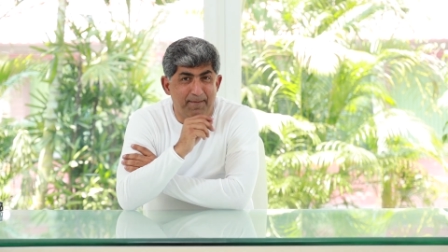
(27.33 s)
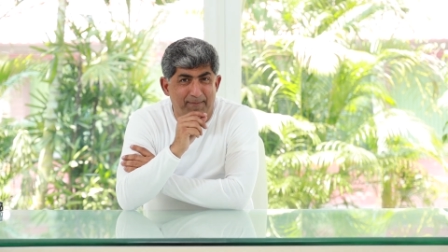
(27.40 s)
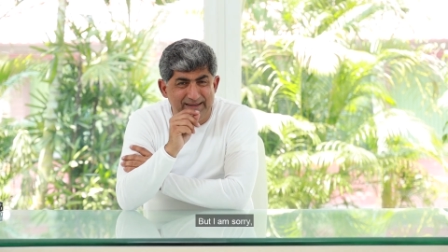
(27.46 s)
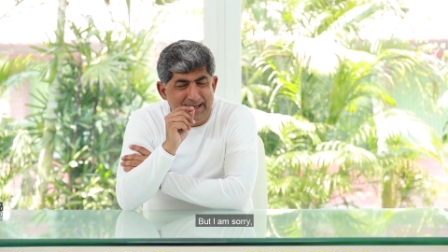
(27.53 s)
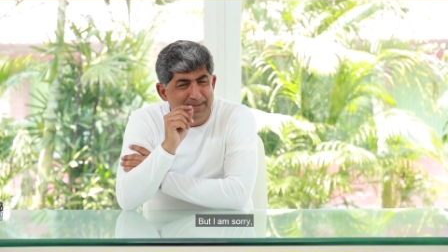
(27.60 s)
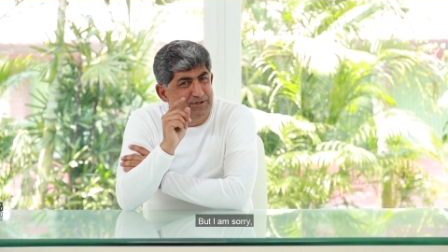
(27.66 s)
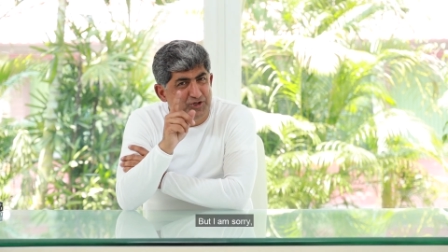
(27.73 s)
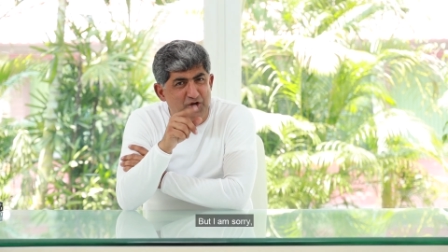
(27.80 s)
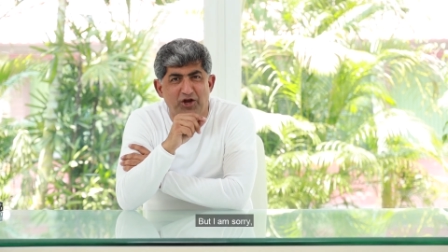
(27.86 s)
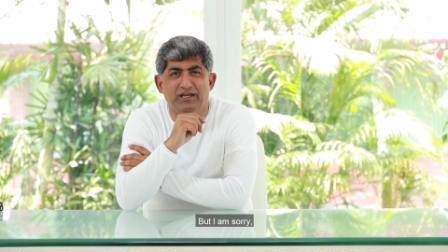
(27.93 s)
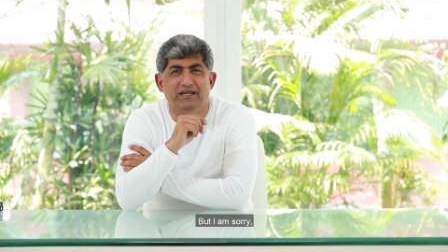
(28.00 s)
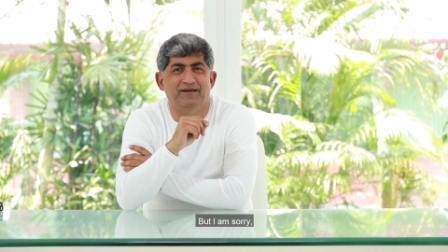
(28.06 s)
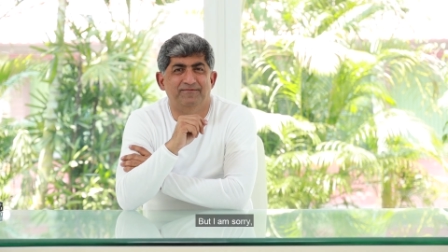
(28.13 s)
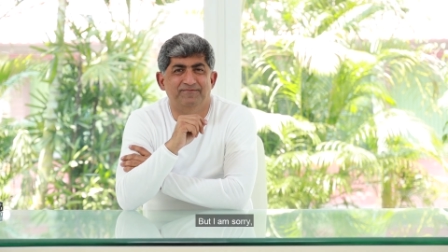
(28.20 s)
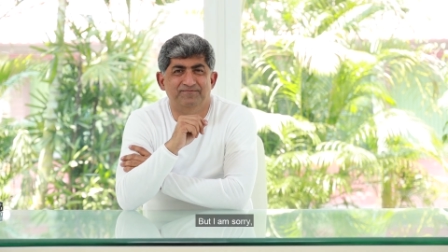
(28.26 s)
But I'm
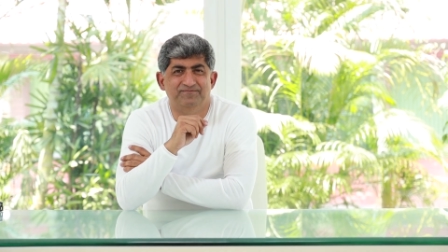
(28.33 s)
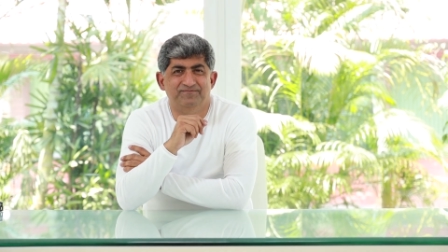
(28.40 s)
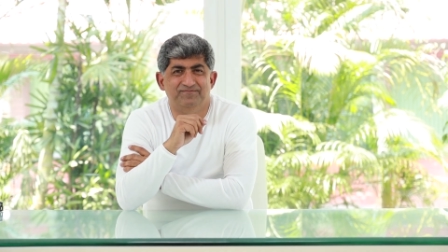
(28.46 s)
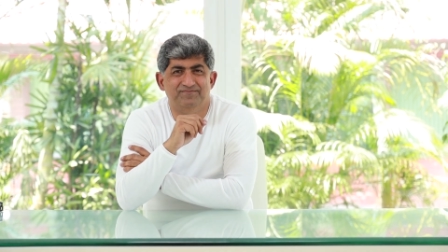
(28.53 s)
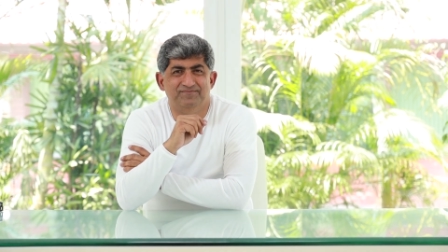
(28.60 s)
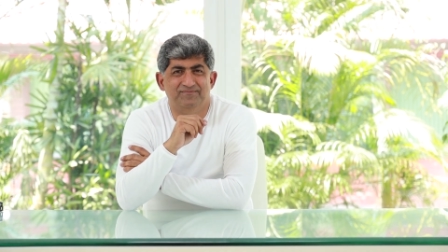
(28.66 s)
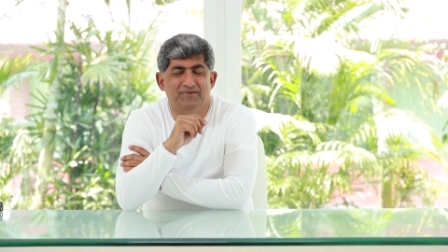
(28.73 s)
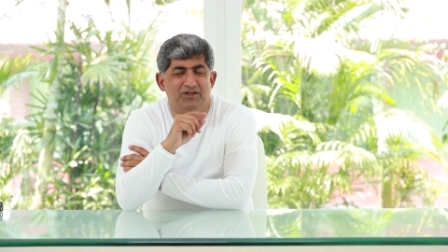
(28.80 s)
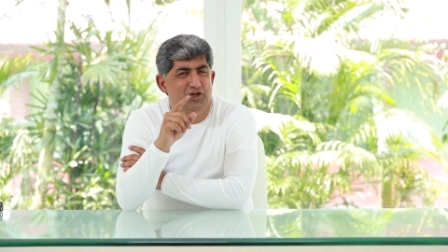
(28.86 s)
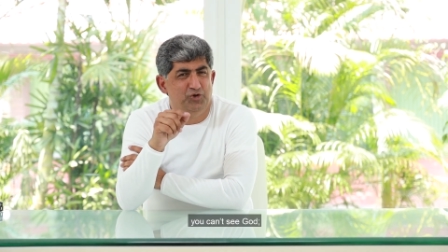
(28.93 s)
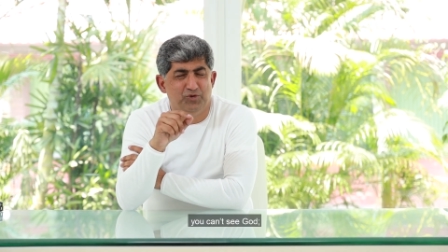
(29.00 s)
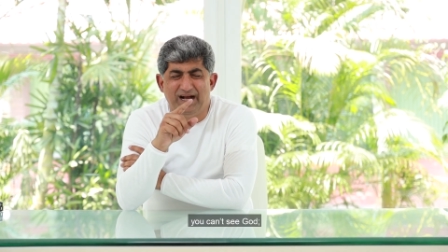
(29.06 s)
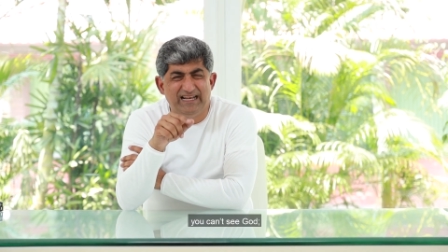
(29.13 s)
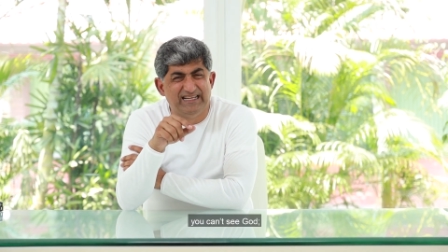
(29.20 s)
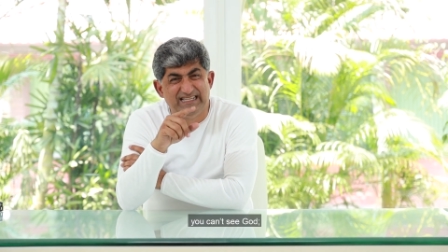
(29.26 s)
sorry,
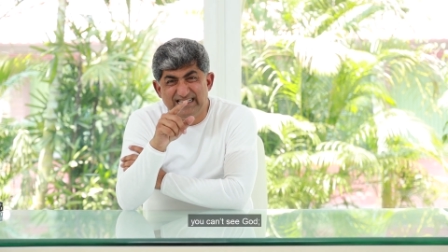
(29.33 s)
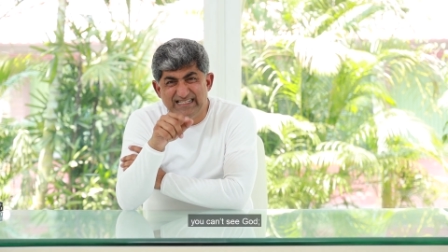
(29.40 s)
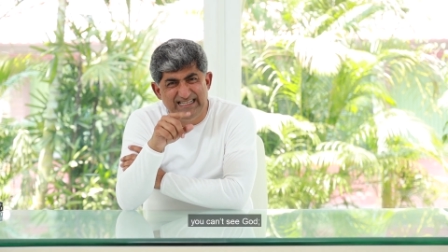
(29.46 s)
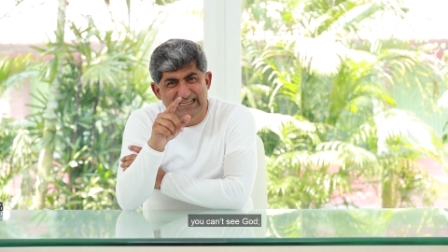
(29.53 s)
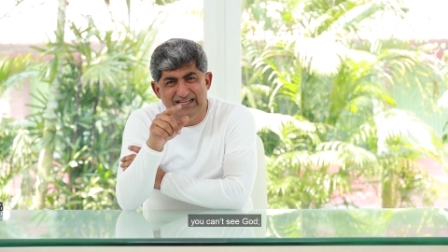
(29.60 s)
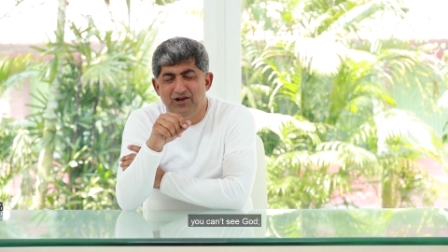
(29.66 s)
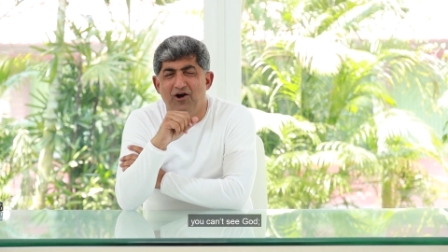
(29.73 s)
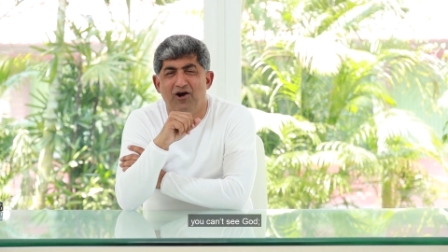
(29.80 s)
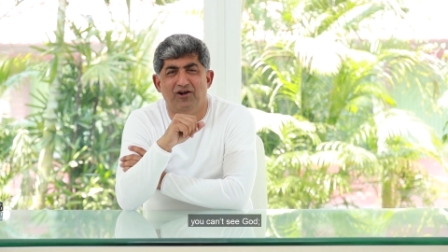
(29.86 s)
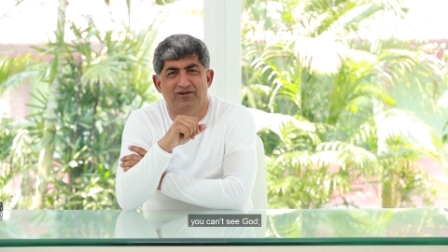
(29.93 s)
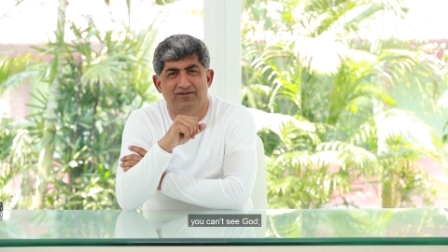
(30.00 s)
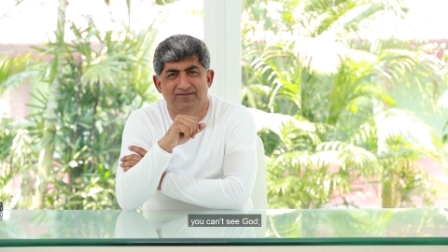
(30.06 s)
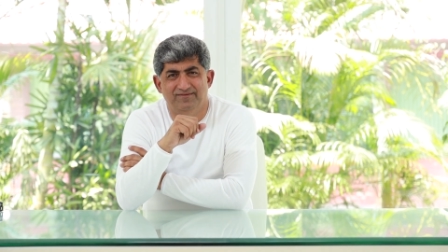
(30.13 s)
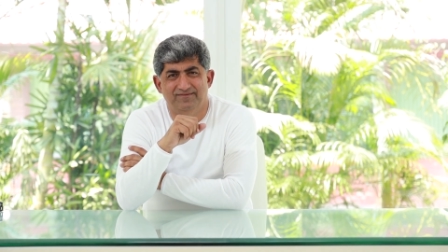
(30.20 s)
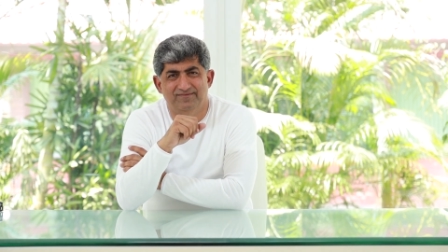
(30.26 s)
you can see
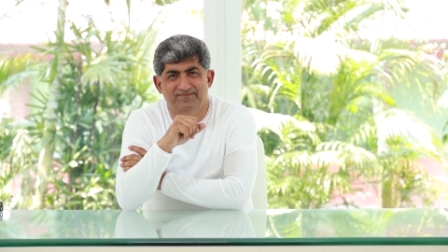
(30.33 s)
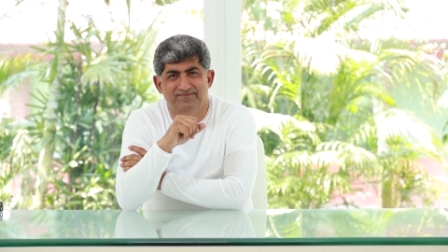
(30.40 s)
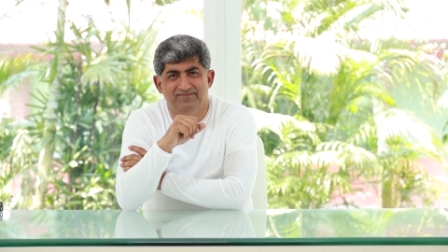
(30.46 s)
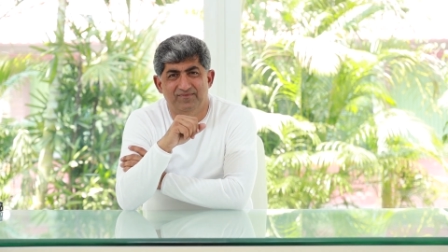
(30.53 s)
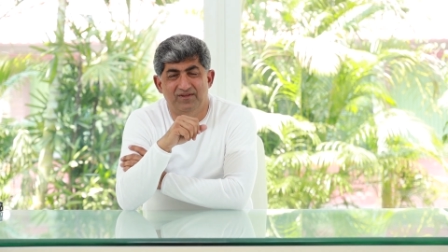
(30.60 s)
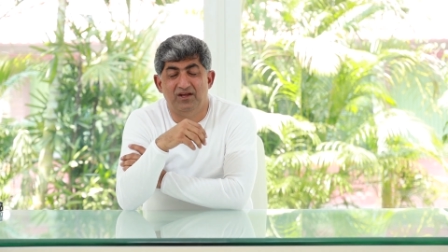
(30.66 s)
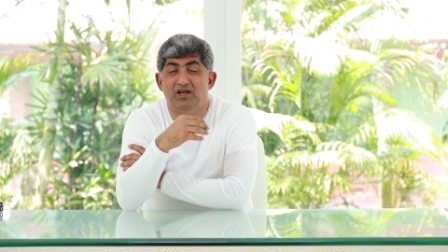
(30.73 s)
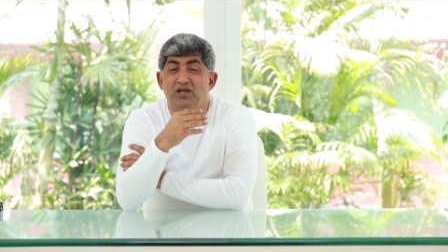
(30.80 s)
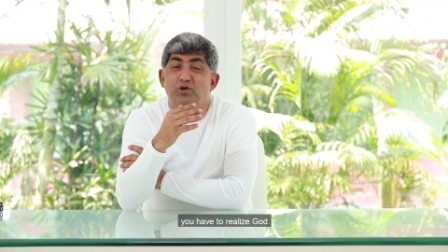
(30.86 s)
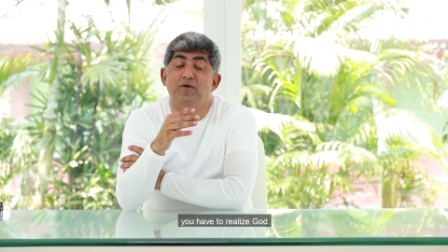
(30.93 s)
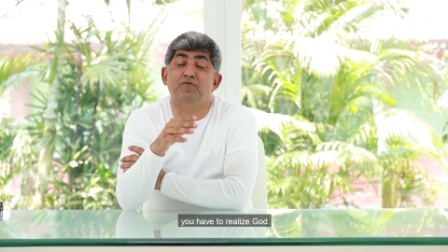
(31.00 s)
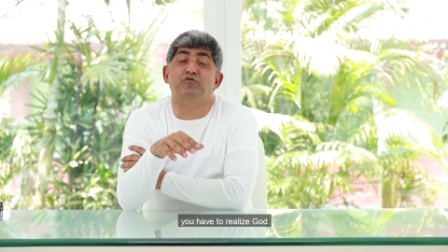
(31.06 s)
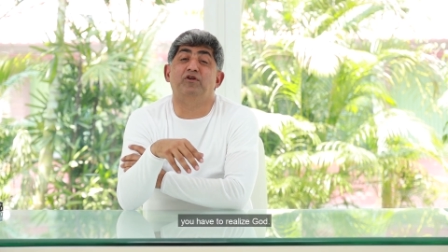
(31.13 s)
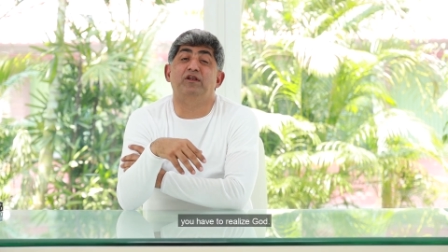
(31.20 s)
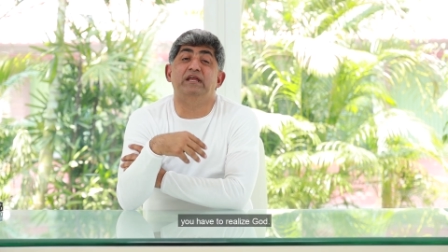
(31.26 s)
God. You
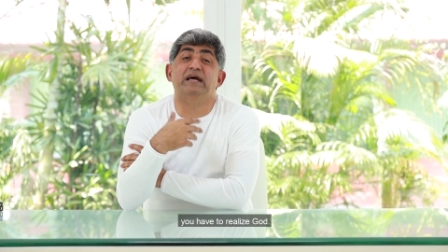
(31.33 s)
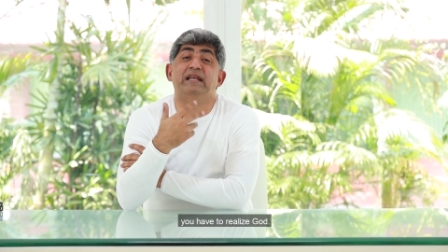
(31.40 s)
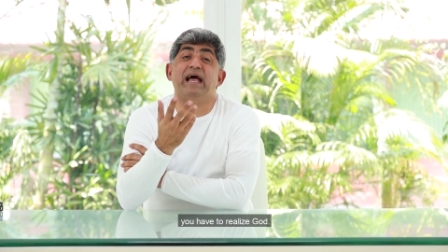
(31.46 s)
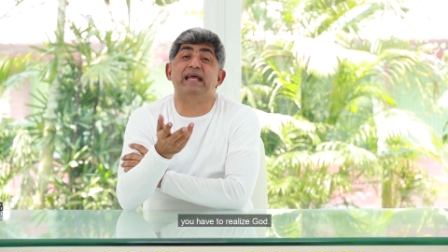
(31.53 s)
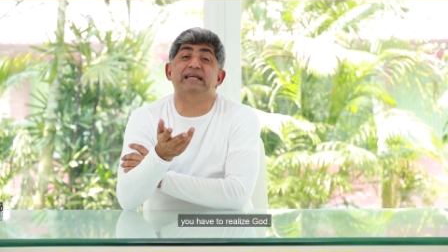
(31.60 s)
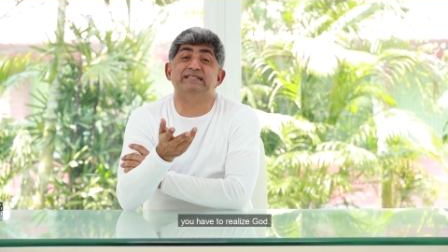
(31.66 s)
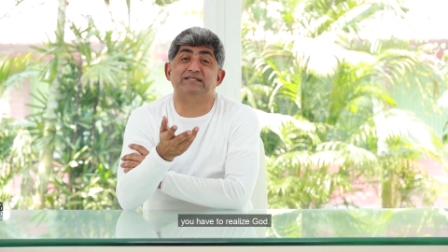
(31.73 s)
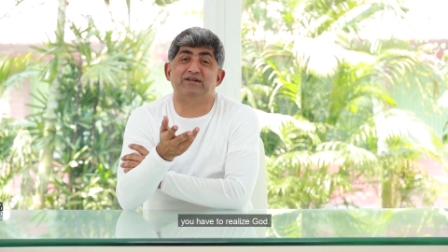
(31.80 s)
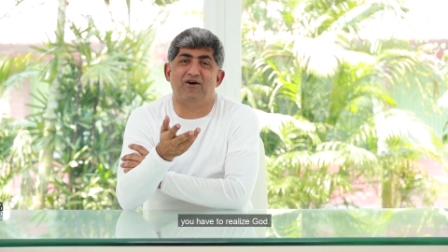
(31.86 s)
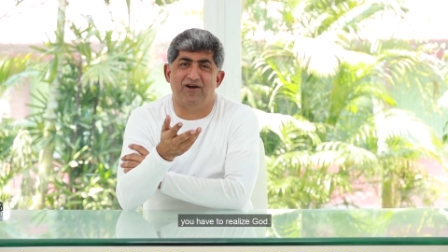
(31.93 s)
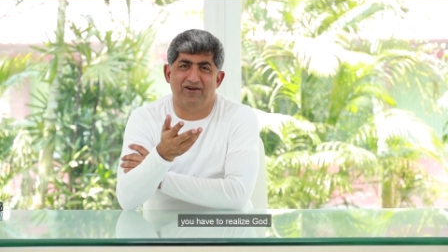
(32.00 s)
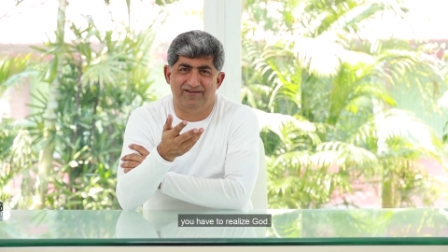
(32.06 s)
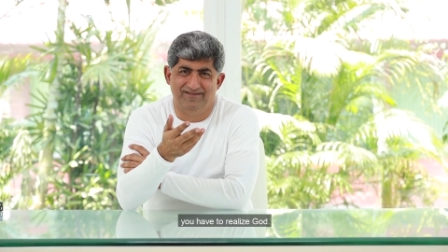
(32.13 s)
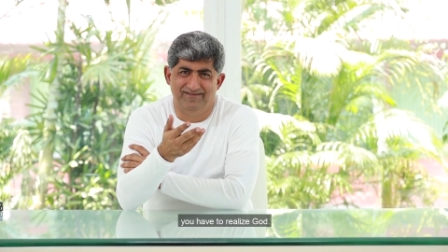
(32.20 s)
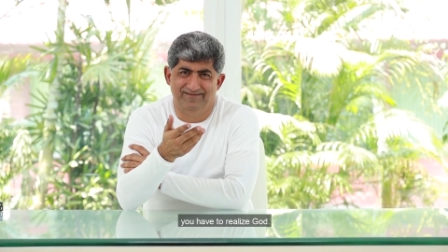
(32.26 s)
have to realize
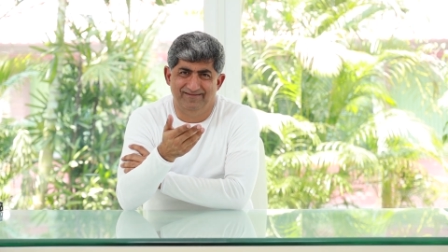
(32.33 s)
God.